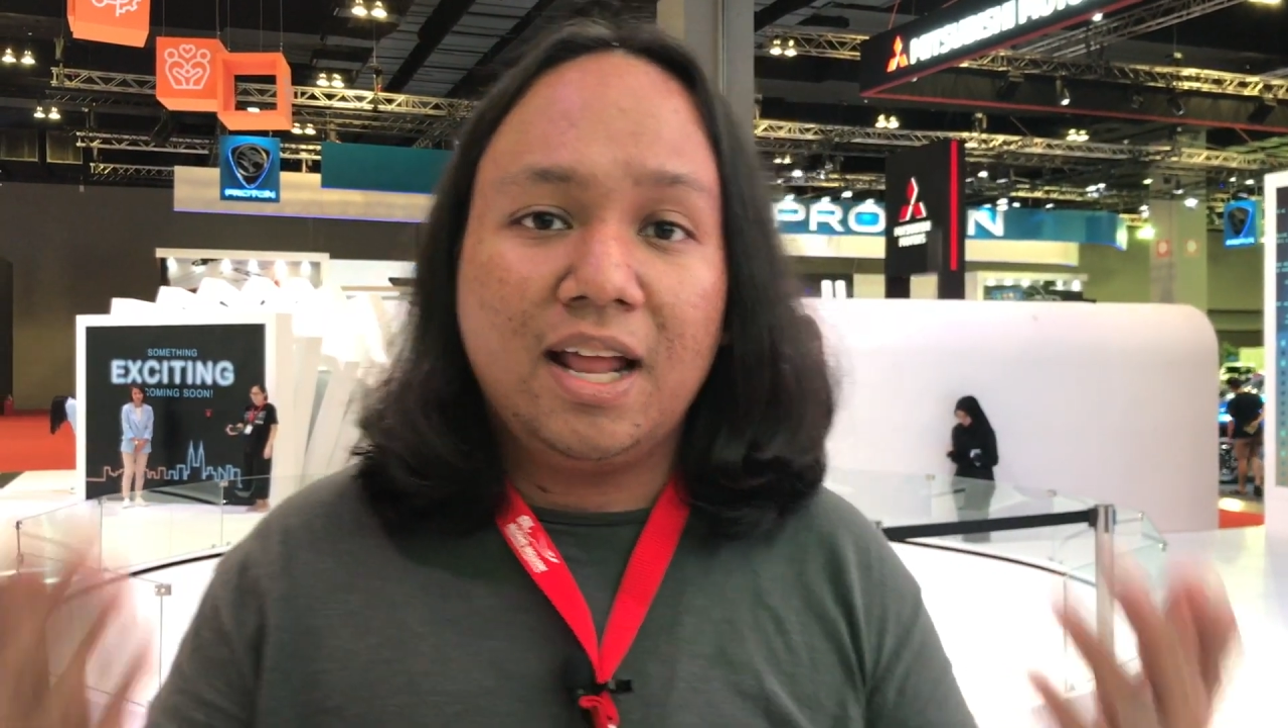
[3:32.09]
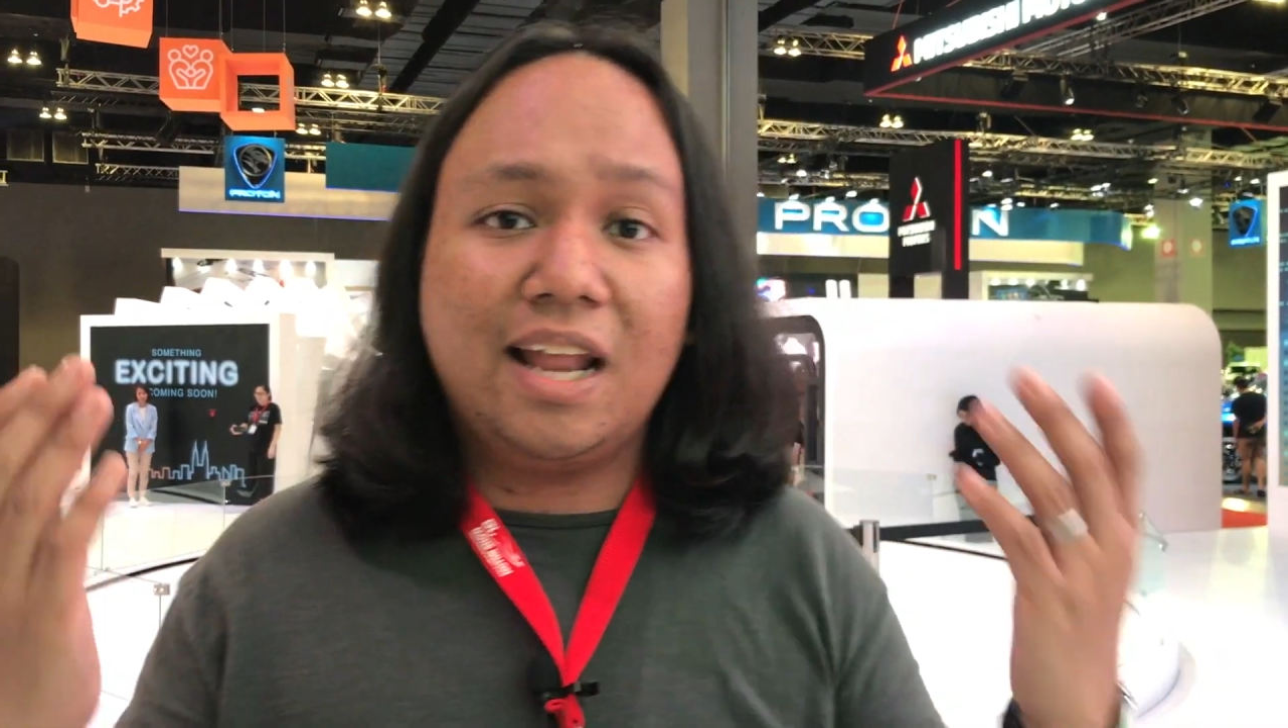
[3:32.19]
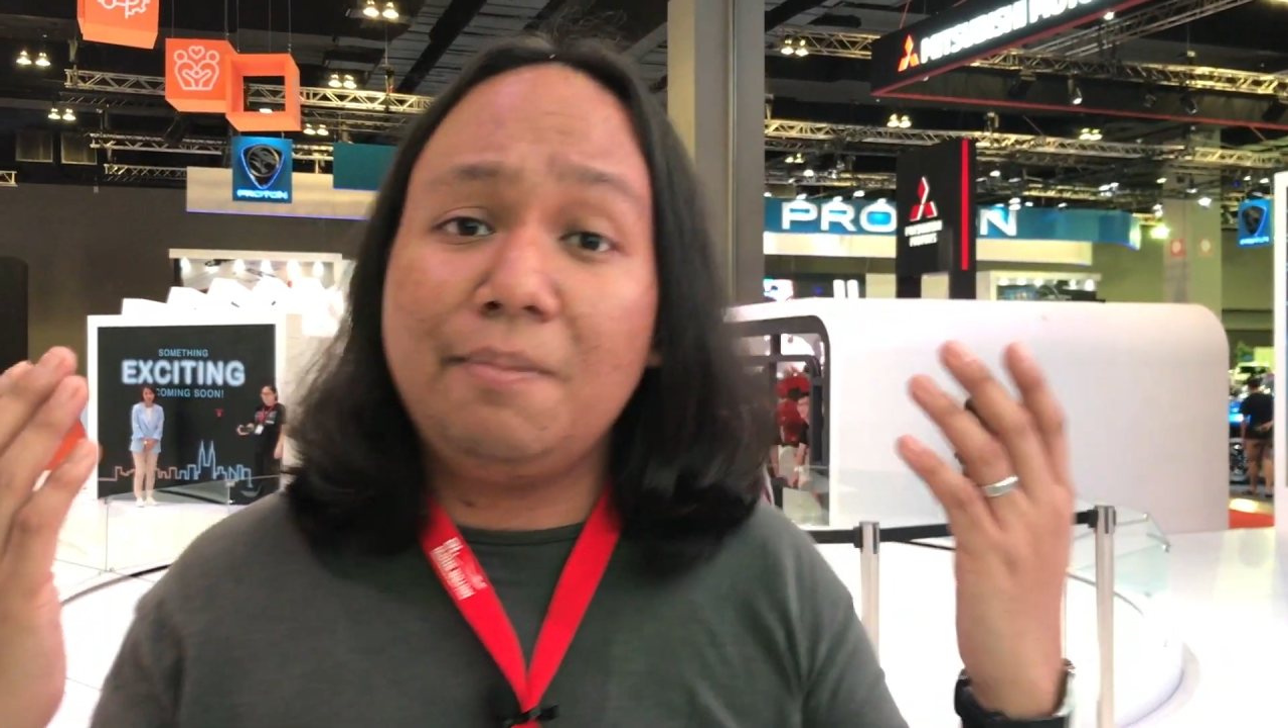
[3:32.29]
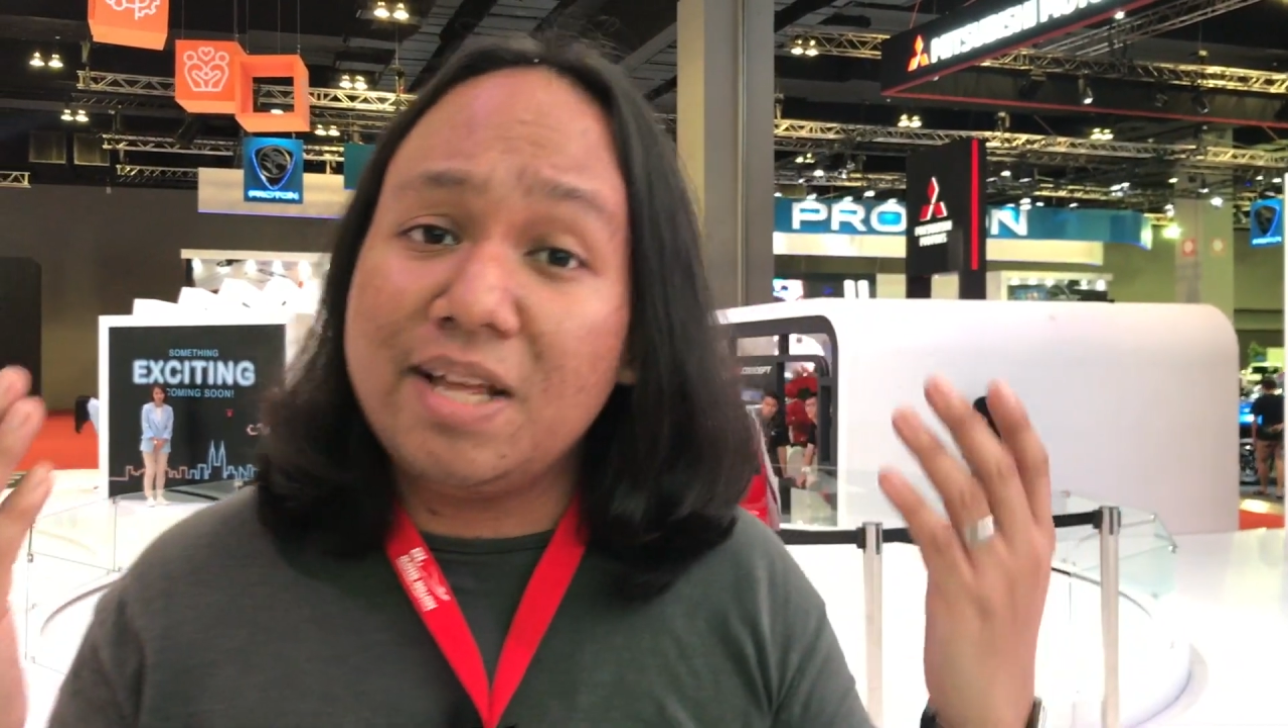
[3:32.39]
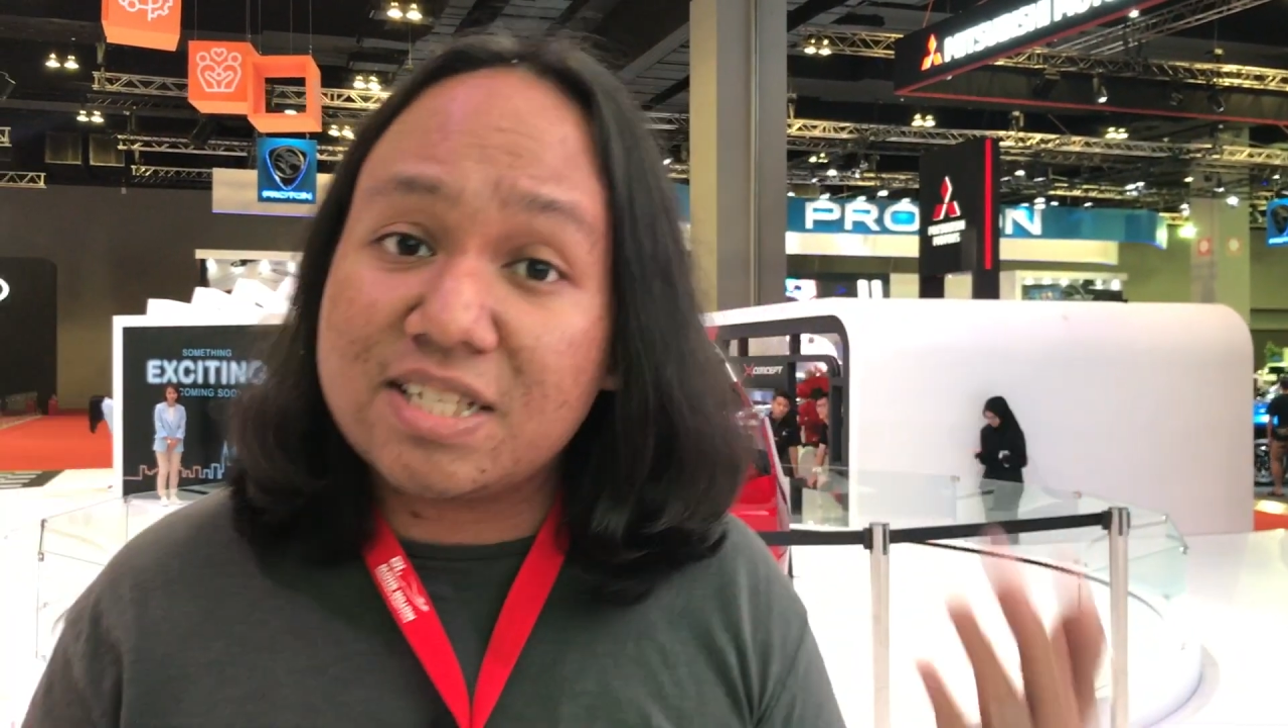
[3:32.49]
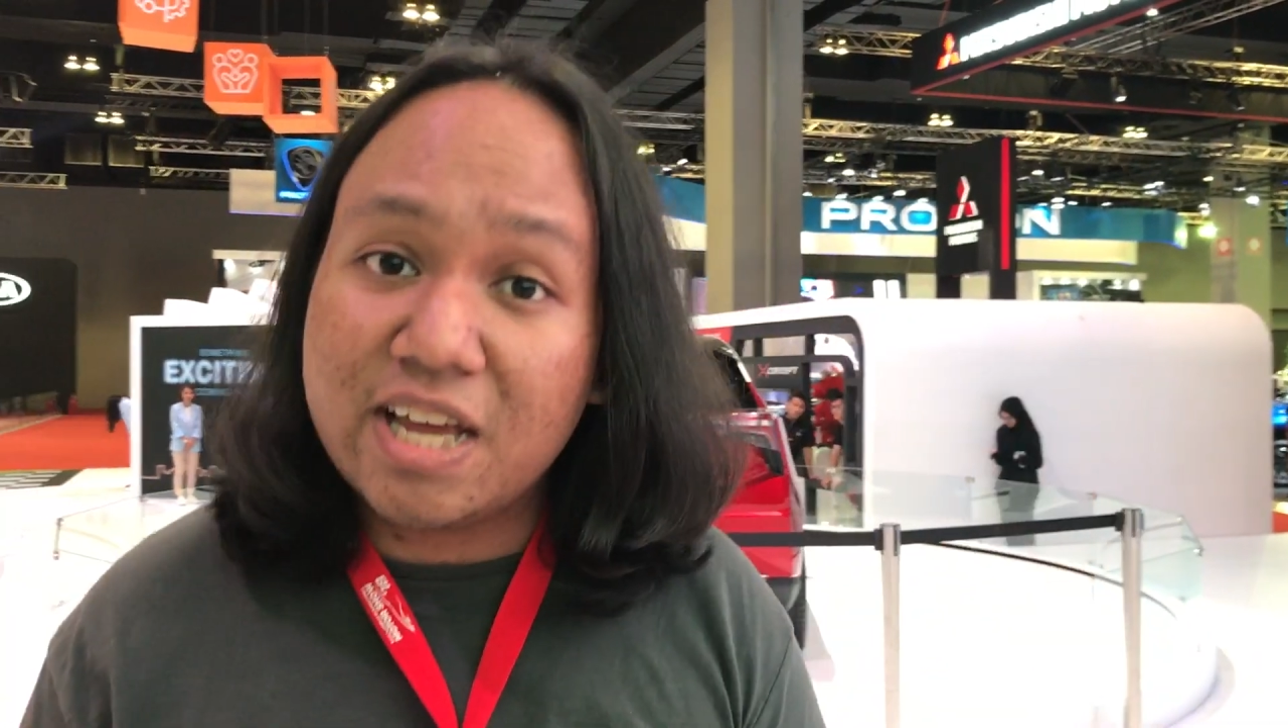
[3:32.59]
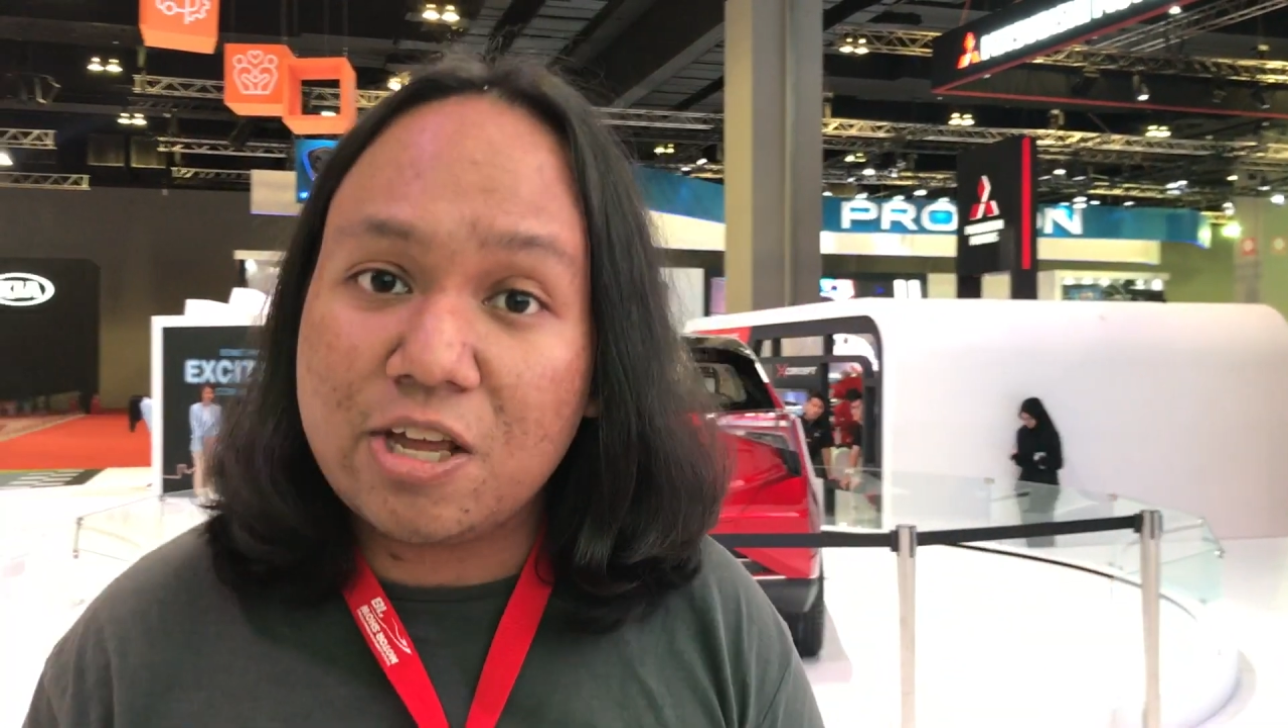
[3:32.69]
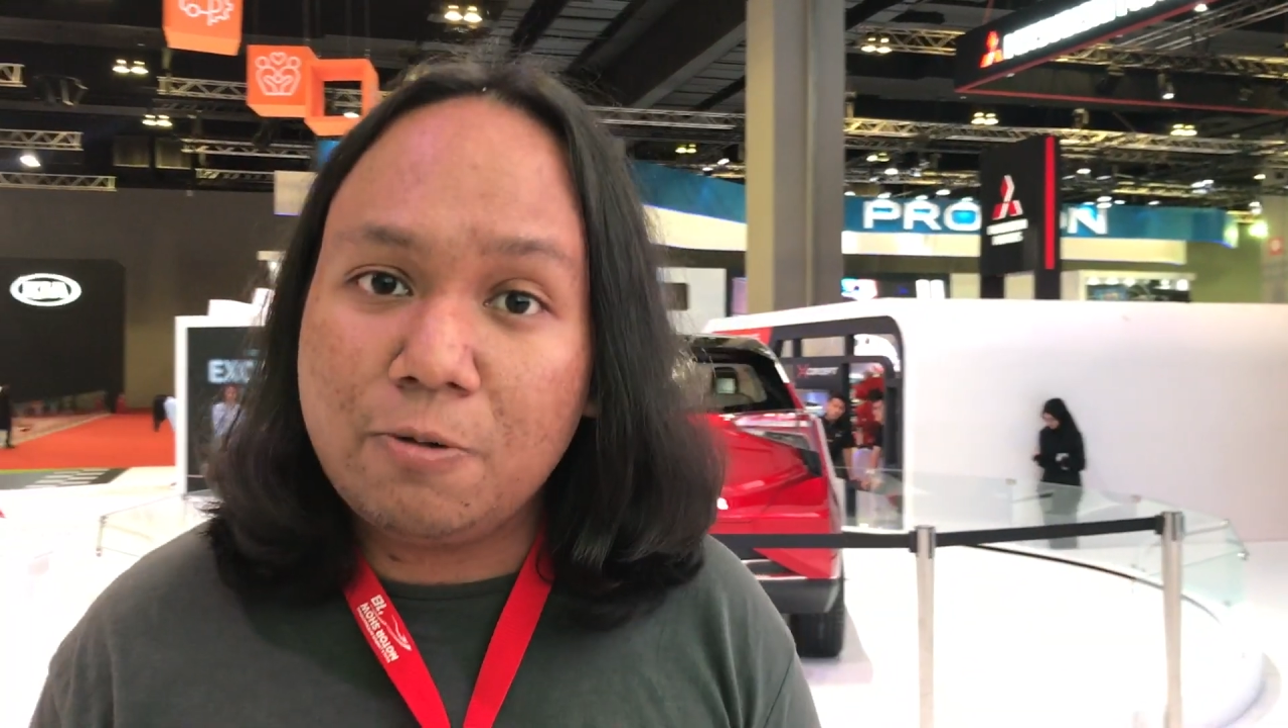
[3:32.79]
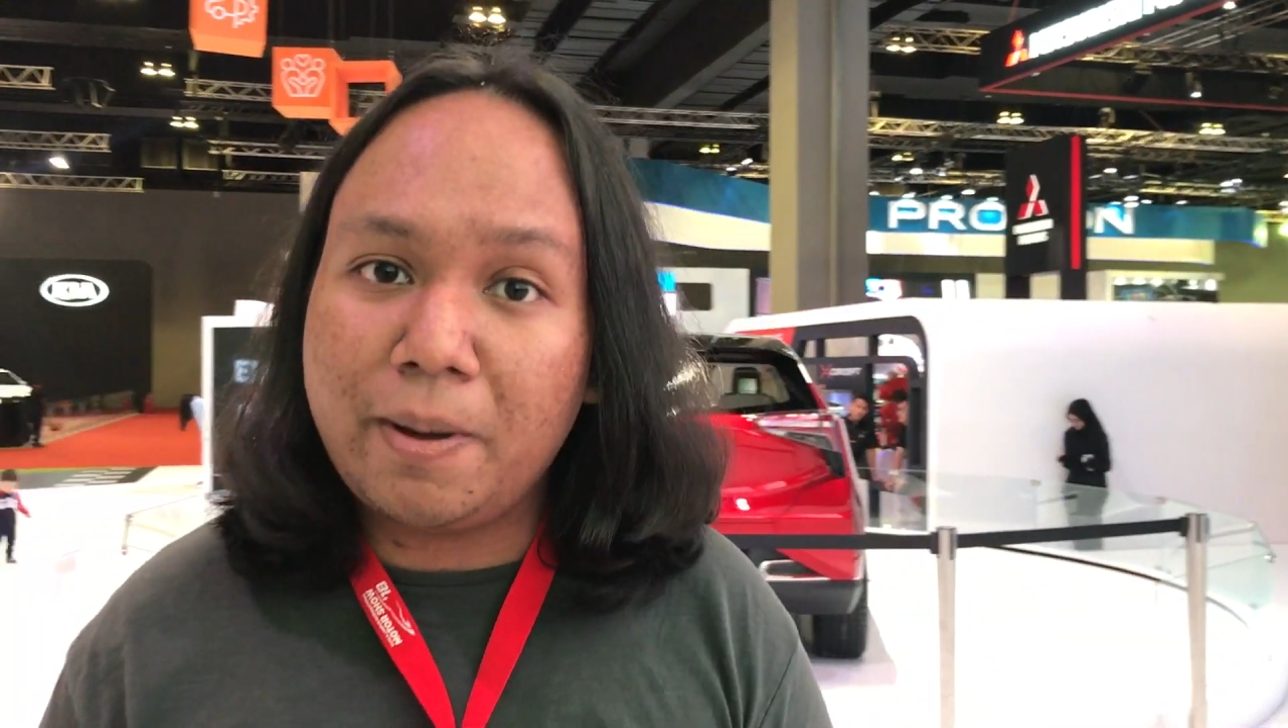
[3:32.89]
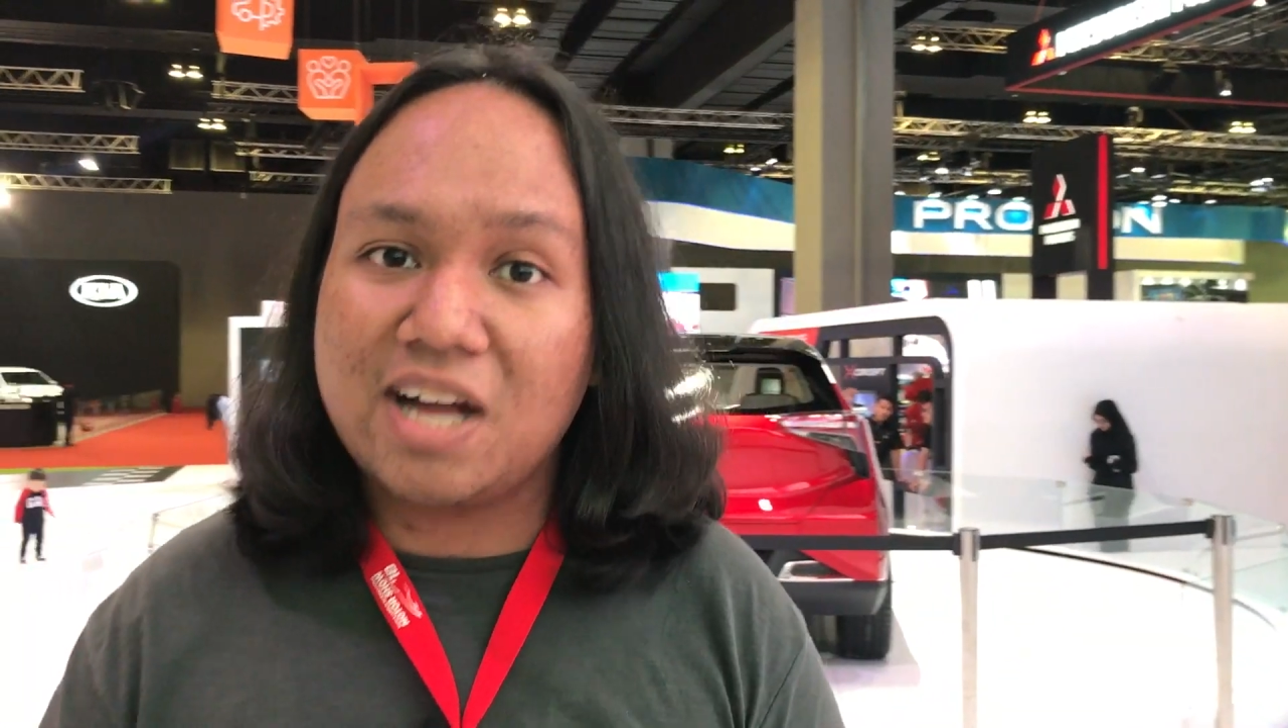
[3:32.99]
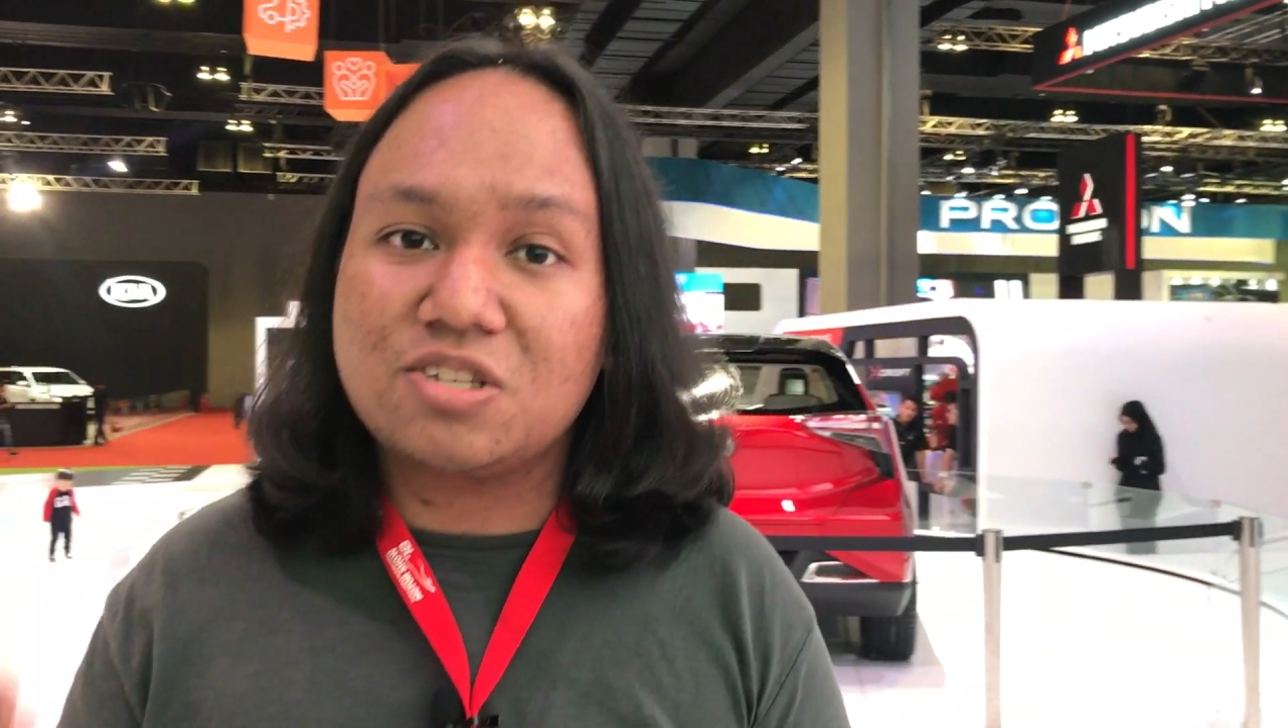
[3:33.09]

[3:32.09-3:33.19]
let me take you back